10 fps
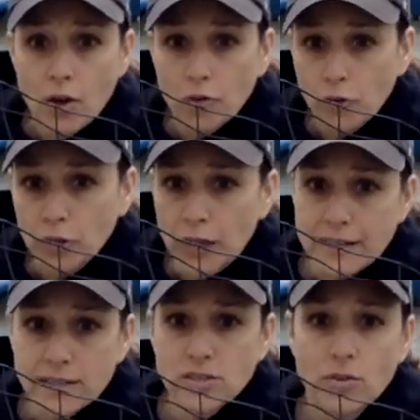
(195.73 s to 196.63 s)

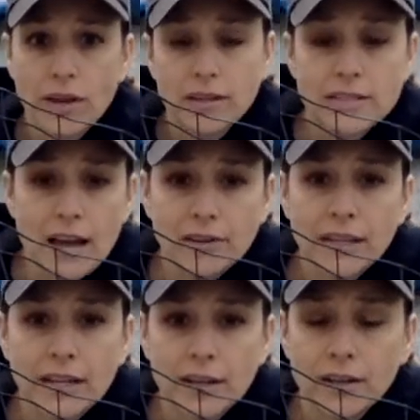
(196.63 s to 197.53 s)
fertilizing soil down
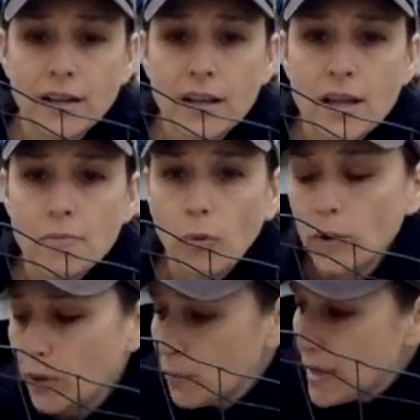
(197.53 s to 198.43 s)
here, but we
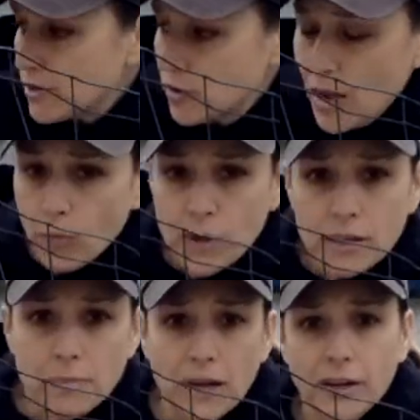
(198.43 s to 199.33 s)
want to make sure that
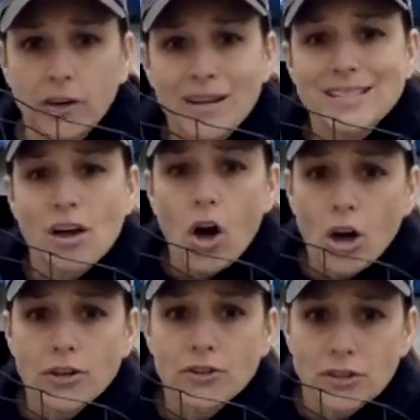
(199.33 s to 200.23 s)
weed barrier is
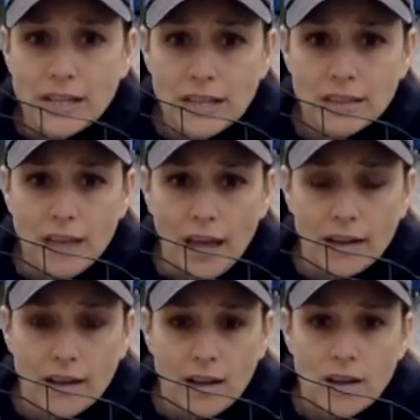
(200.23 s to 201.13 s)
underneath it.
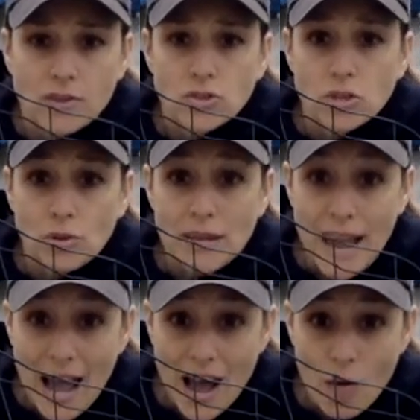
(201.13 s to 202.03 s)
So
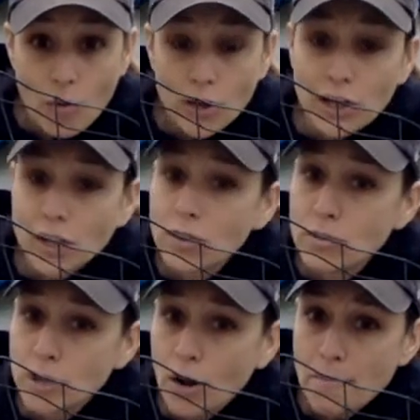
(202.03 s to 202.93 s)
now we're going to
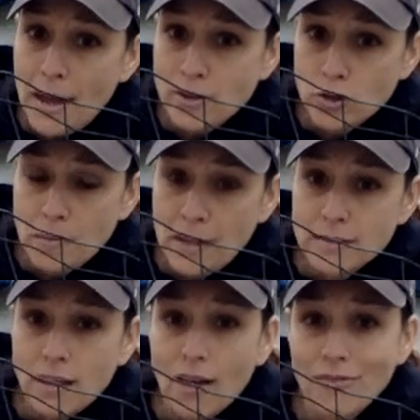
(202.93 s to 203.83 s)
use our
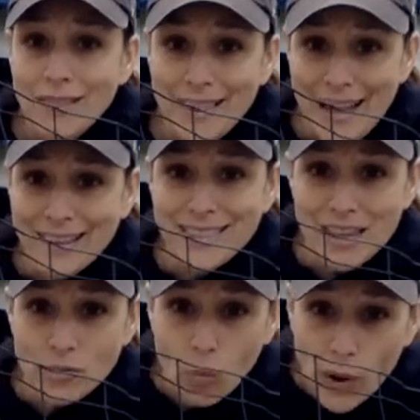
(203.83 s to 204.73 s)
measurements of length
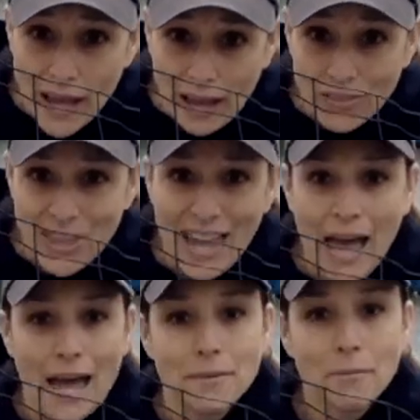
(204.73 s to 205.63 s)
and width
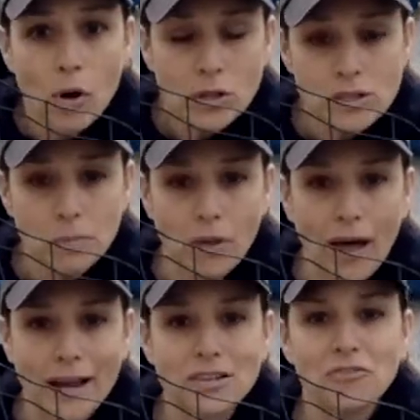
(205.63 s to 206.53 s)
and
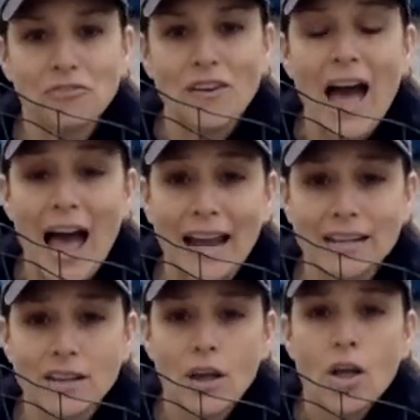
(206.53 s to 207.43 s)
multiply to
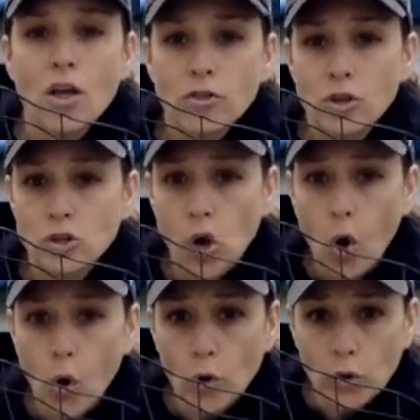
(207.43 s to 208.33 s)
find the
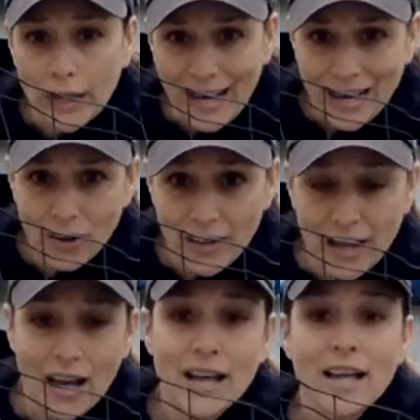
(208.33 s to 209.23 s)
total
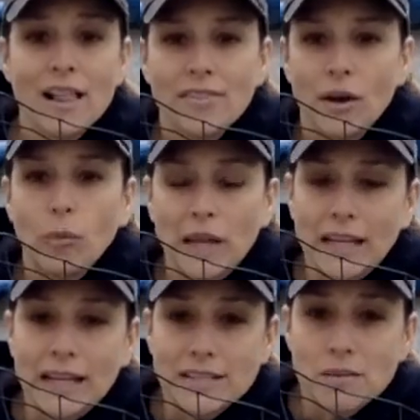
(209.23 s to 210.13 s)
area that we
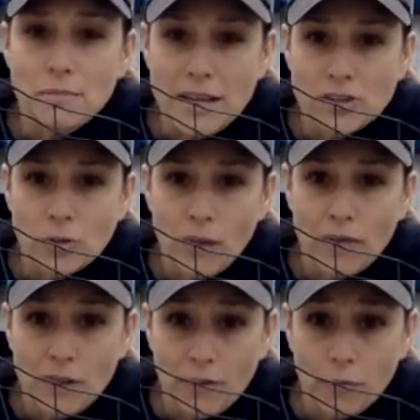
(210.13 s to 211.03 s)
need to make sure we have
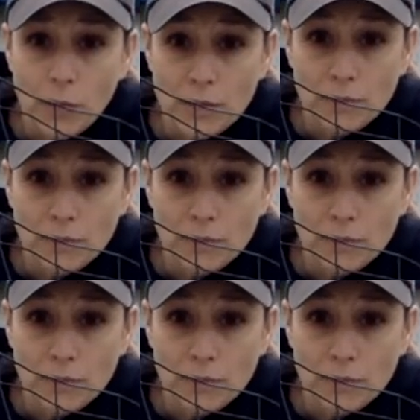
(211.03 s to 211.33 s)
enough weed